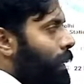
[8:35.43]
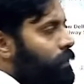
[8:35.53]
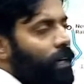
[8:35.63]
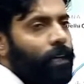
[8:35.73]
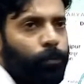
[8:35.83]

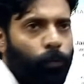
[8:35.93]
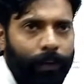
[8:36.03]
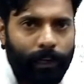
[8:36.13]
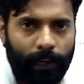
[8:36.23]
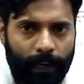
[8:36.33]
start
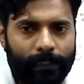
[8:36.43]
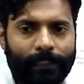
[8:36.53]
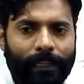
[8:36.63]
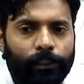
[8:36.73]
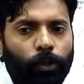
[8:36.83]
moving and
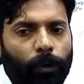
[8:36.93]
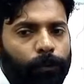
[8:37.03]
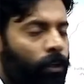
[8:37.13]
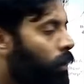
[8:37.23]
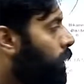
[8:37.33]
then stops,
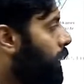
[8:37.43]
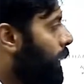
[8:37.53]
then